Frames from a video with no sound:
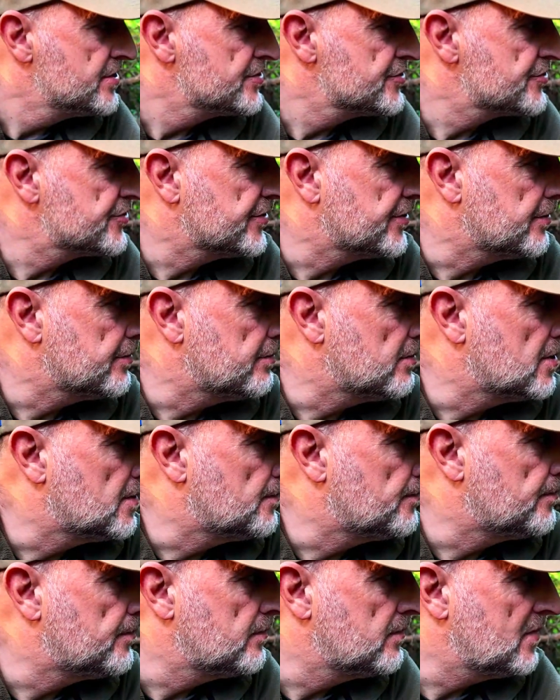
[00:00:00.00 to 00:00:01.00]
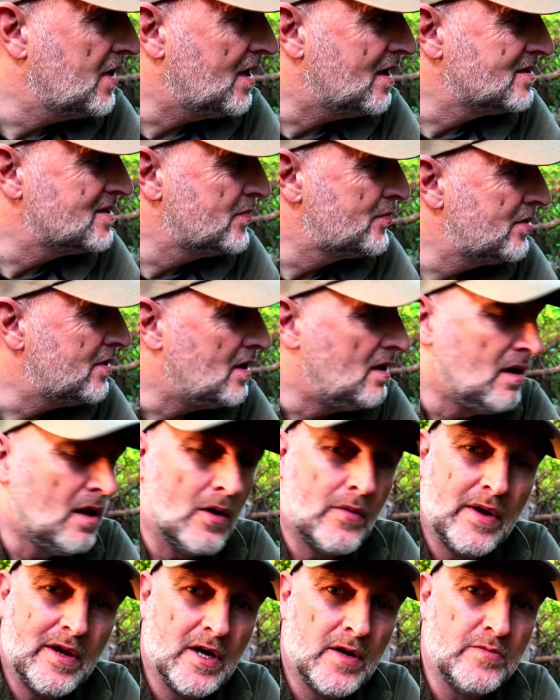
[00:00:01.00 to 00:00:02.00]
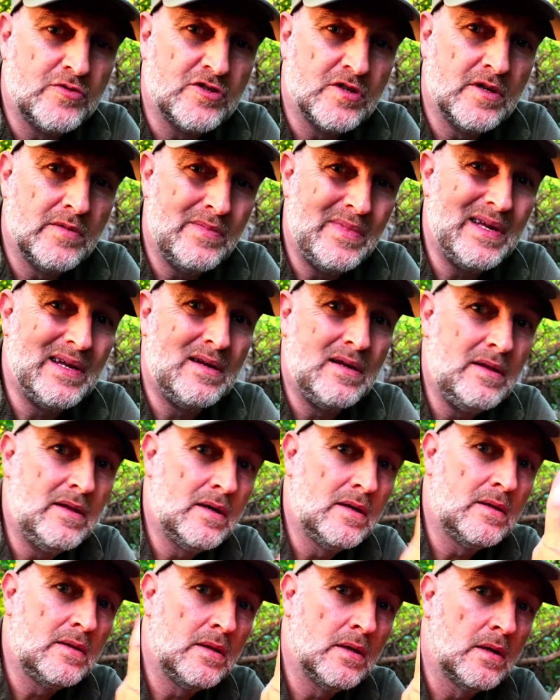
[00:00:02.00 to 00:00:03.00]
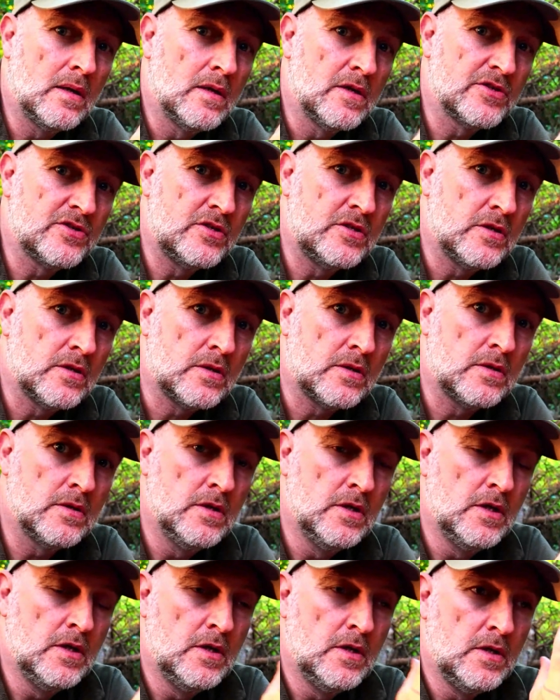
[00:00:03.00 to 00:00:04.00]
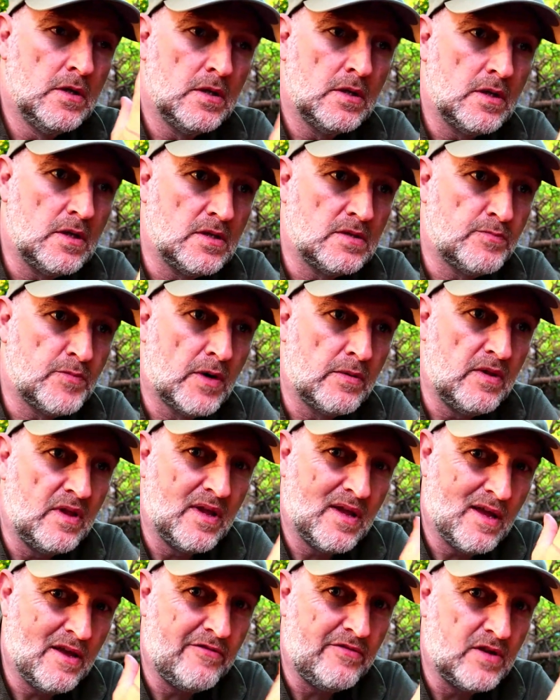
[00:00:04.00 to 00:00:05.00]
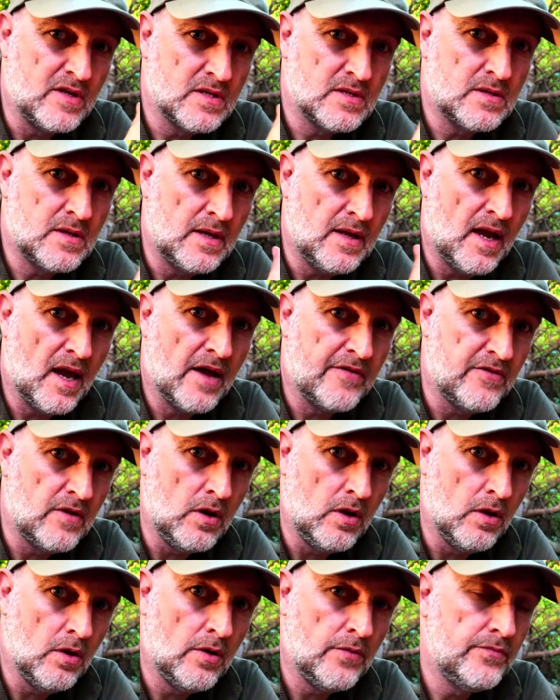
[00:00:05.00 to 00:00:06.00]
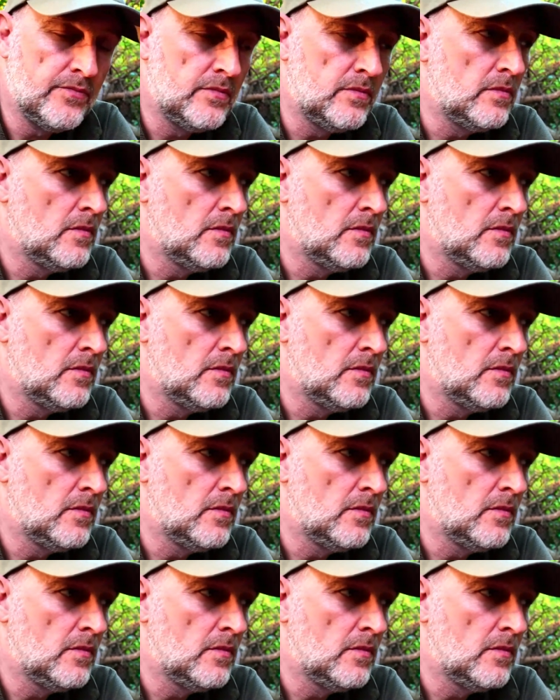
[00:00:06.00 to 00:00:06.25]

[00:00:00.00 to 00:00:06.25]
So yeah, it's a pretty lightweight option. Admittedly, the glass jar is probably the heaviest thing out of the lot.